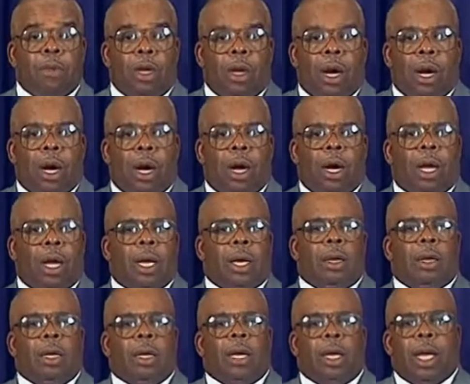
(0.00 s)
Uh,
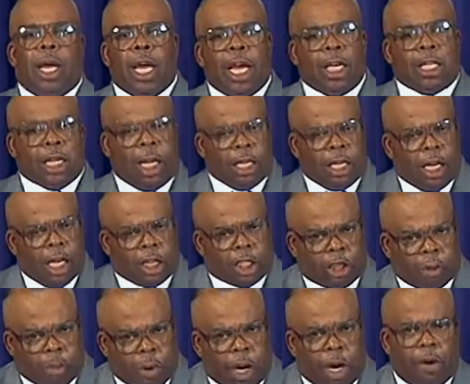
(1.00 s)
he's in good
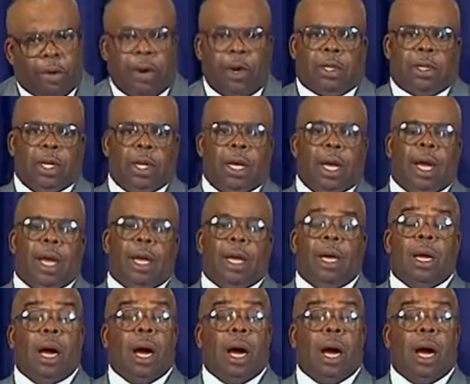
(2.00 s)
spirit today.